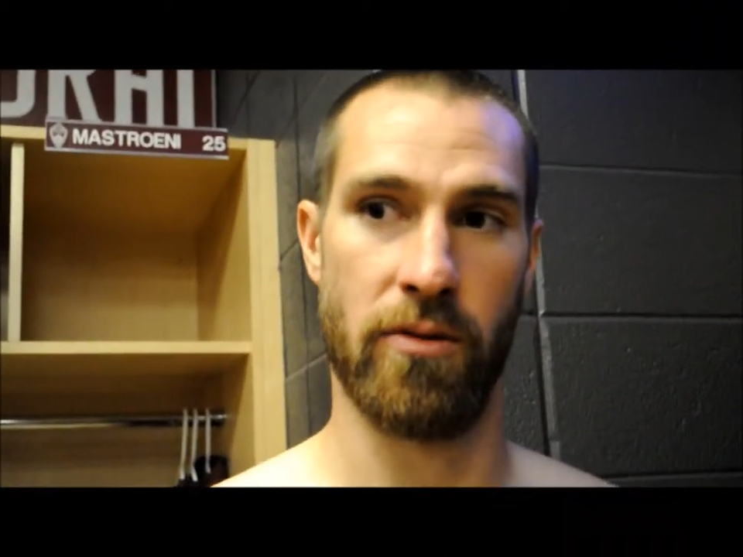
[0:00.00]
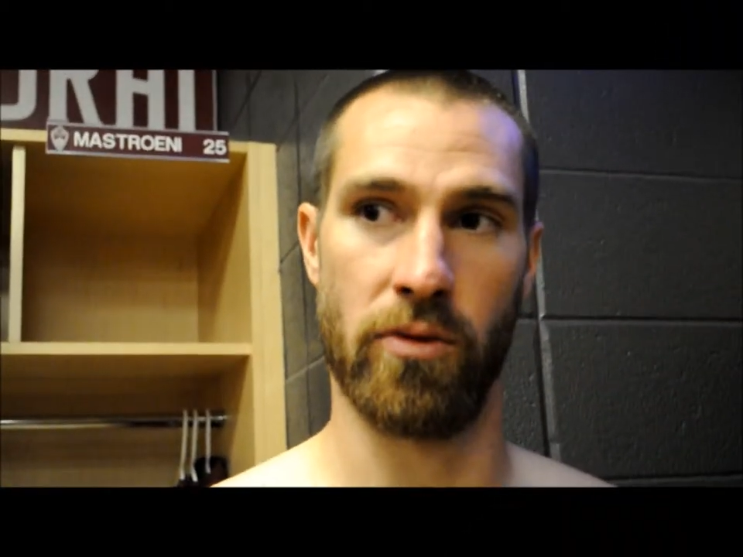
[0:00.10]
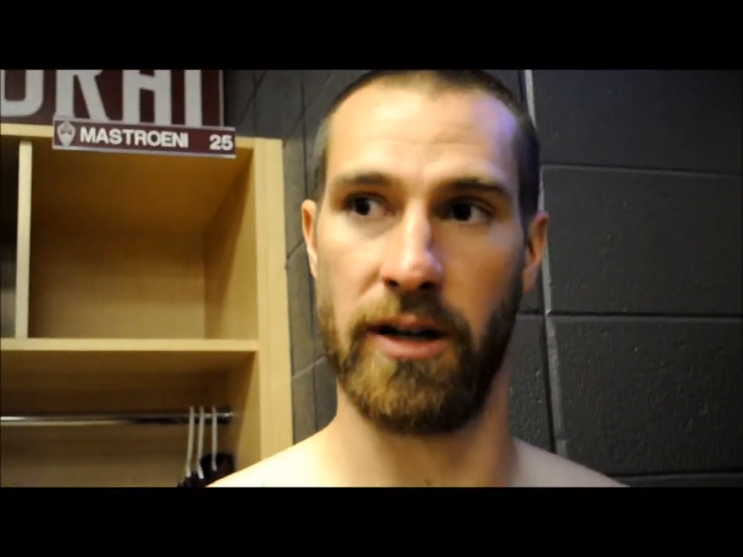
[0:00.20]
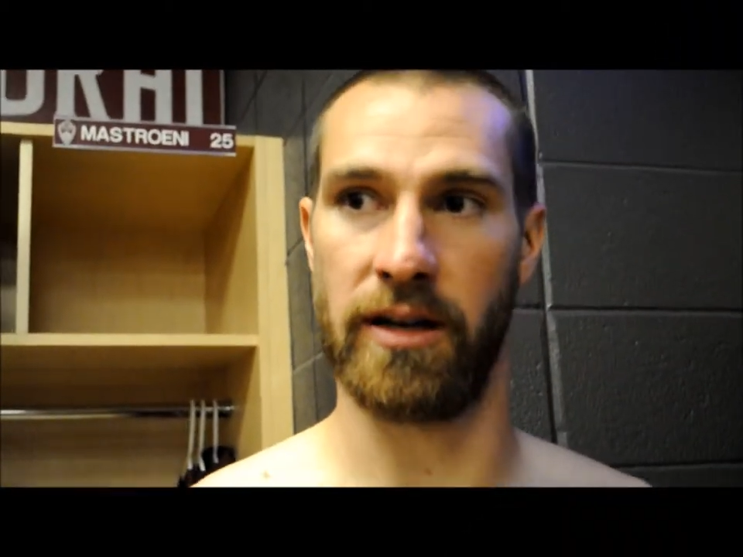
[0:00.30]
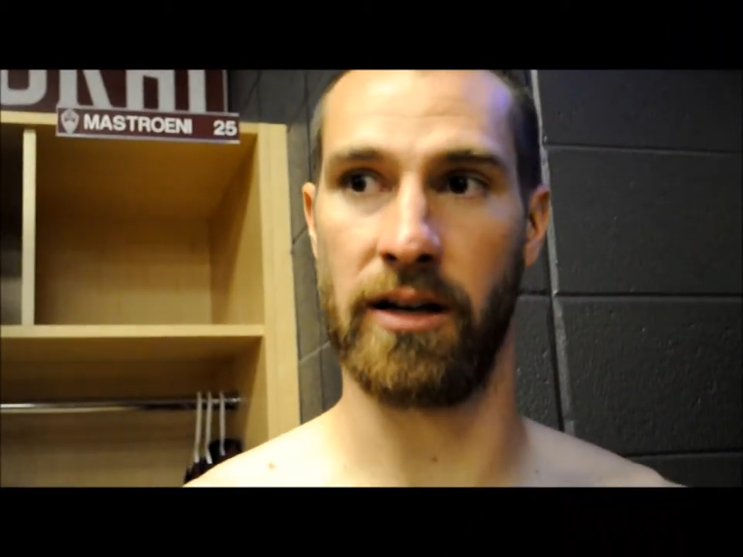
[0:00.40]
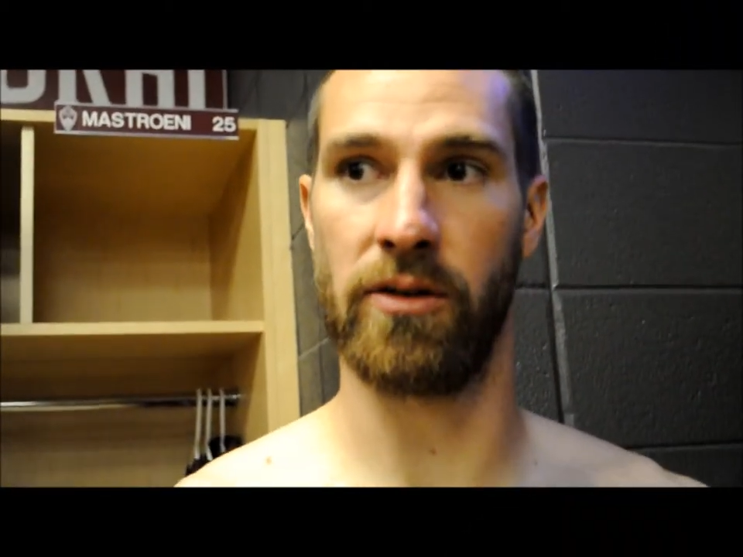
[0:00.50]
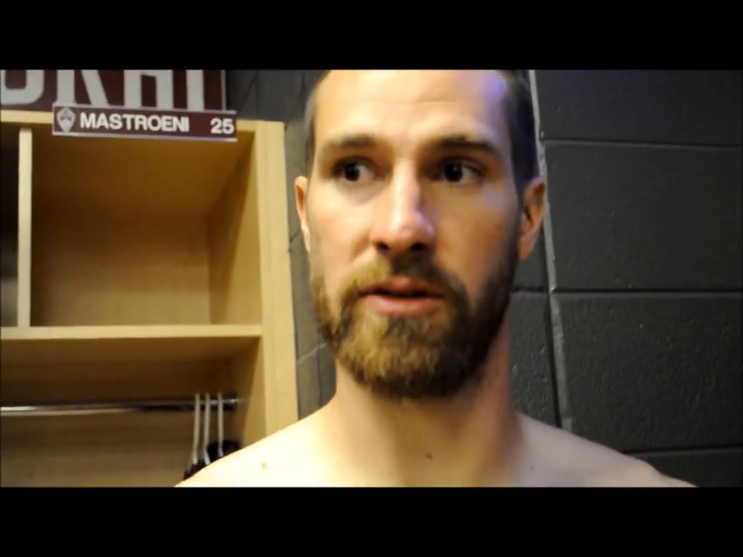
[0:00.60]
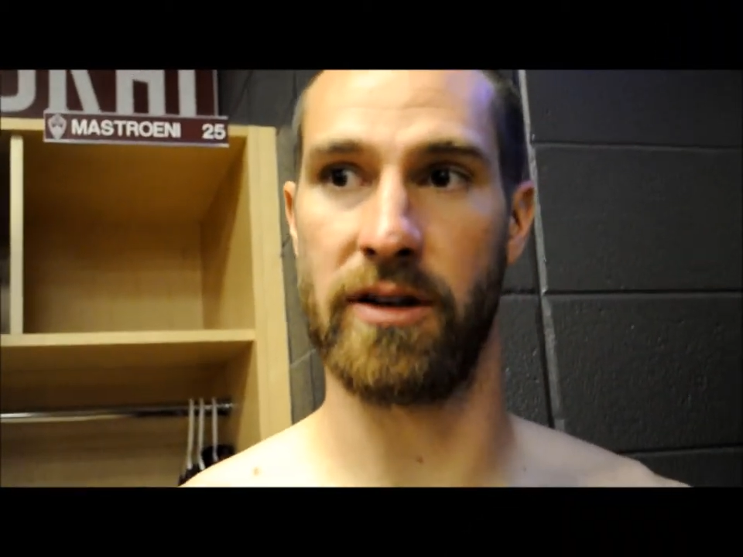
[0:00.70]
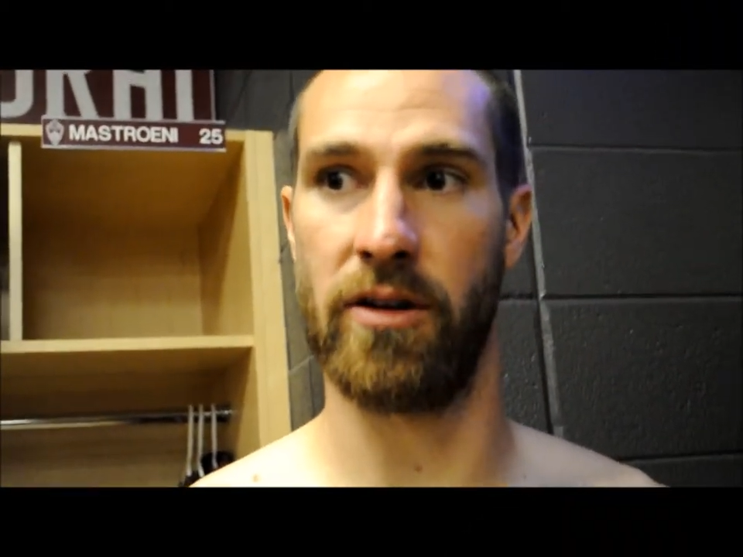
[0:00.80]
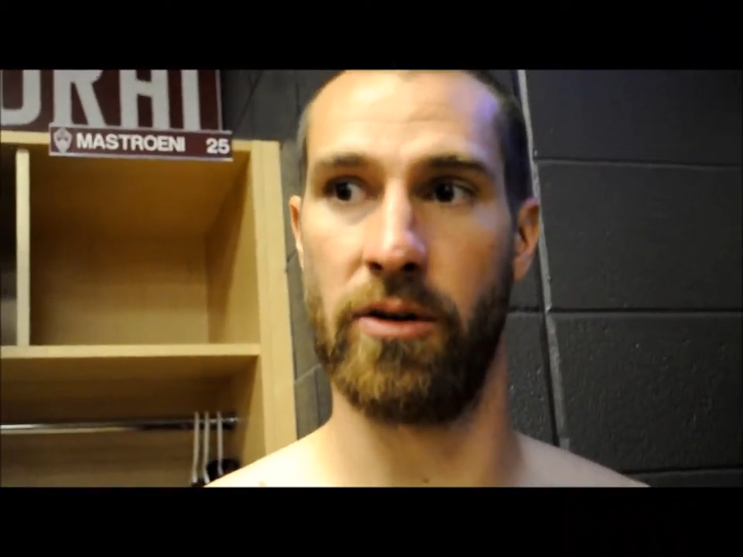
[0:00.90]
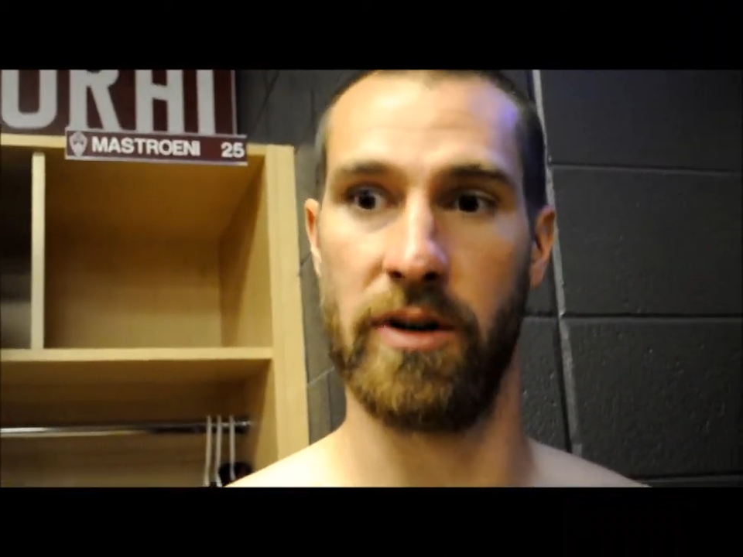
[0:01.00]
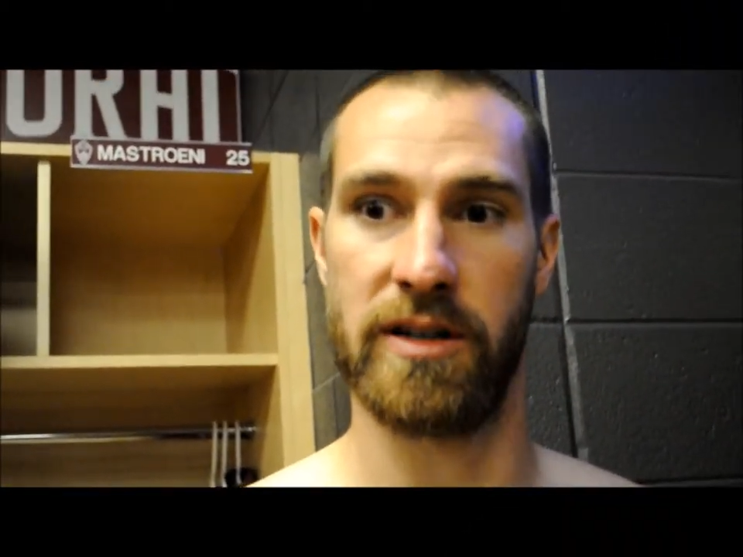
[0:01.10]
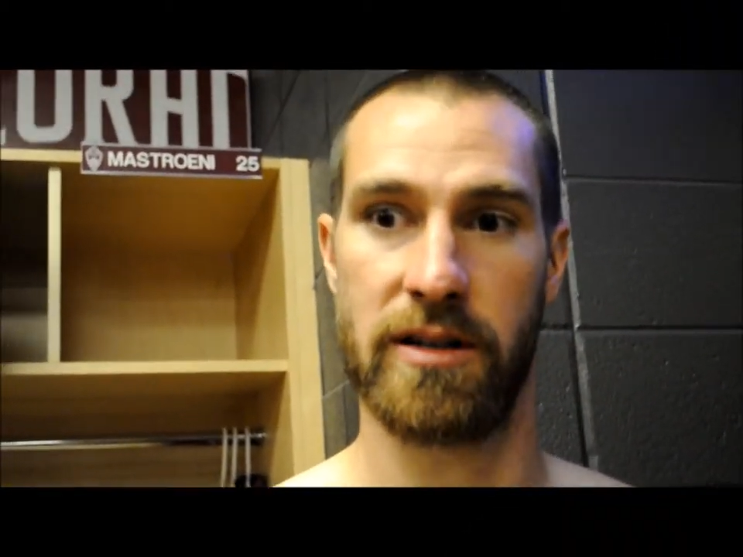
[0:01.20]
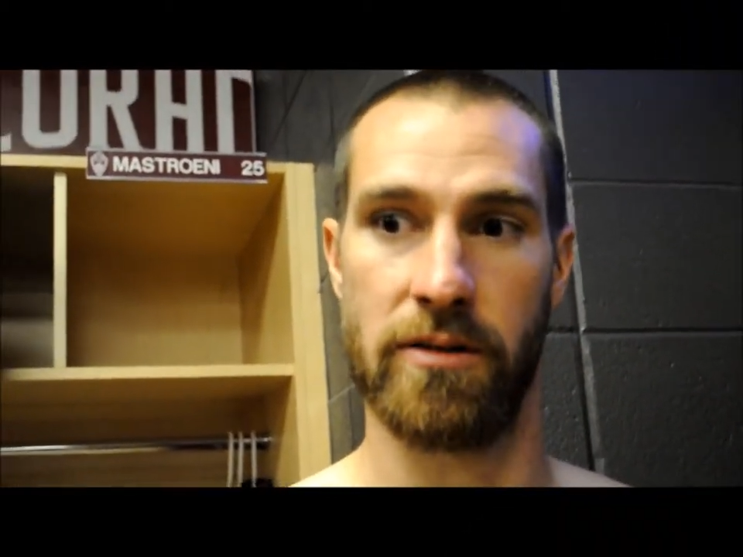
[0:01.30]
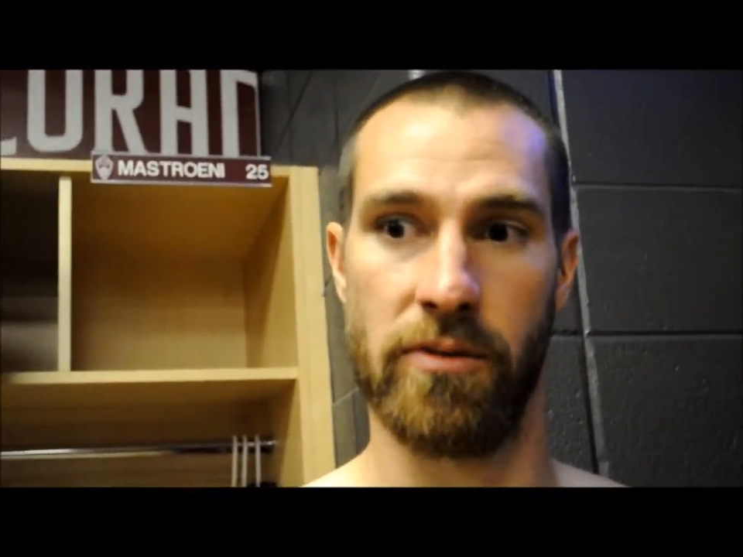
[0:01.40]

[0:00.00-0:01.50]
We're letting in goals at home, which